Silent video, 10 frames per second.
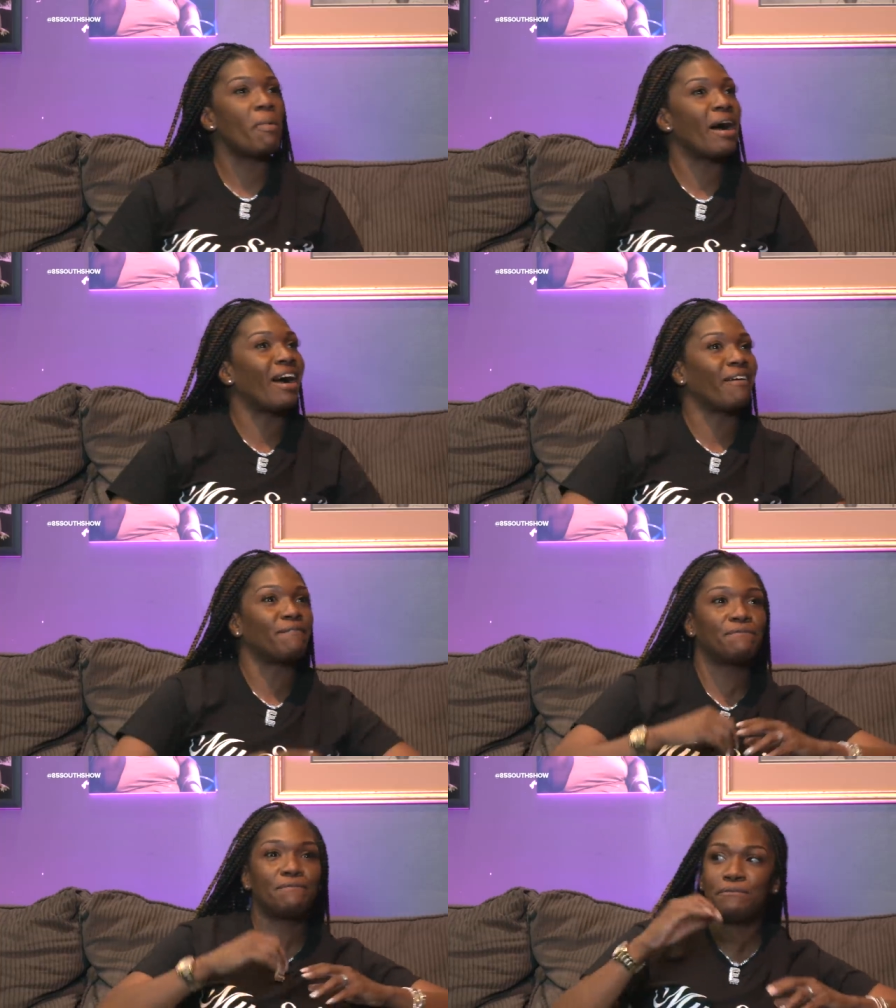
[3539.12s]
my
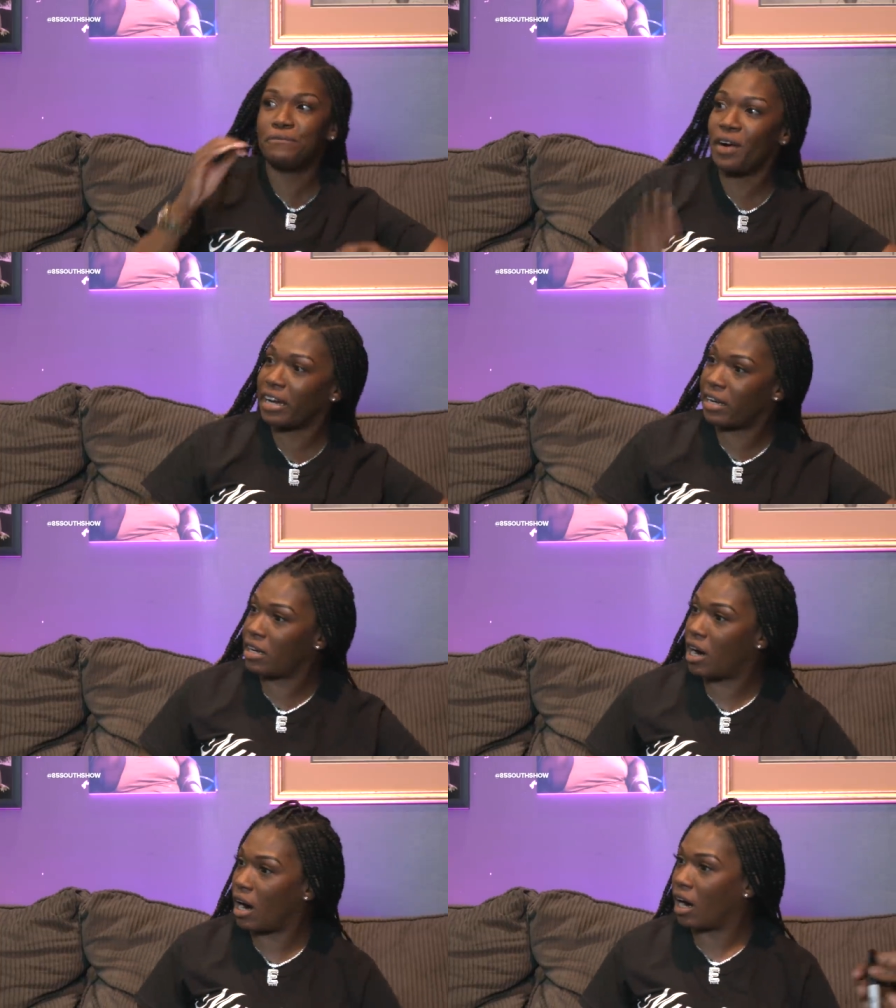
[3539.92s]

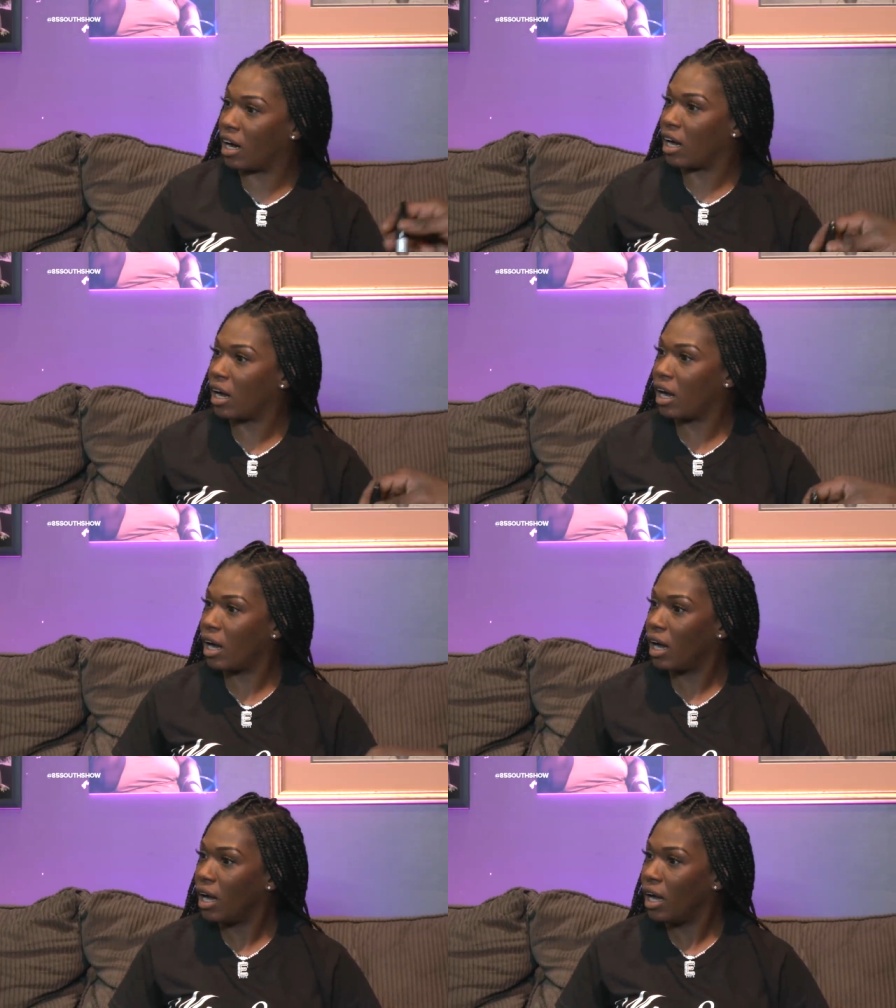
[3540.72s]
fucking god.
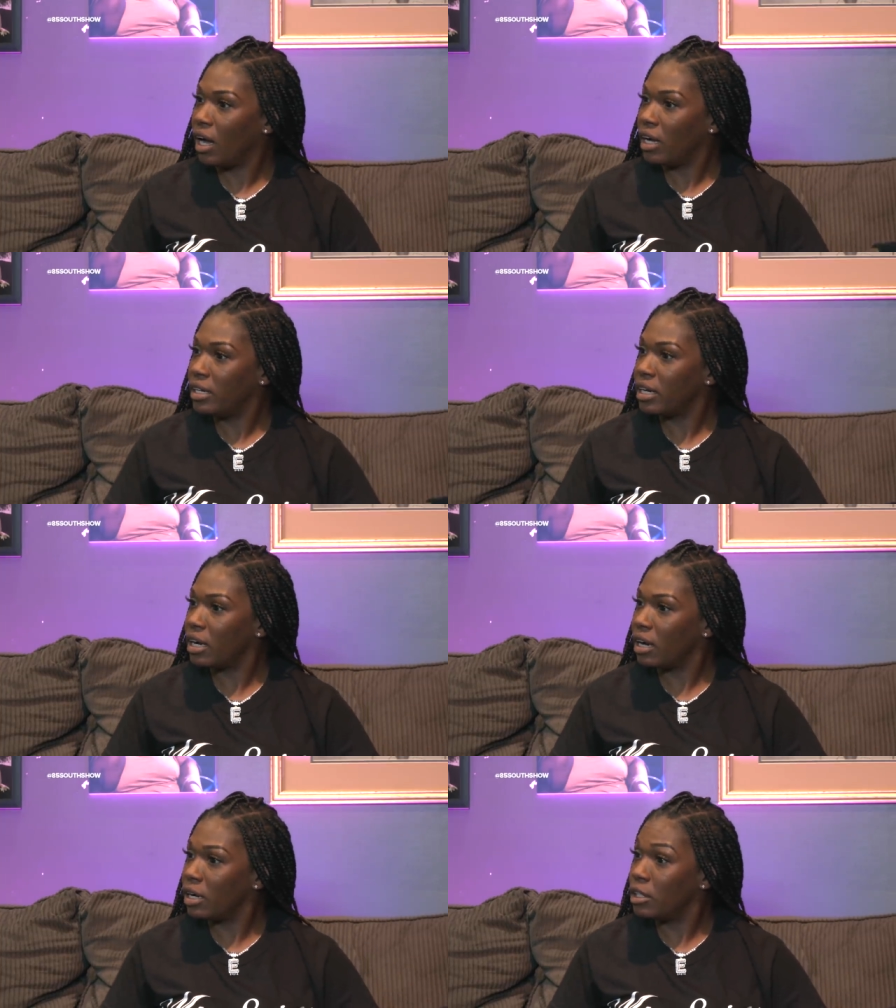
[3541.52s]
The Golden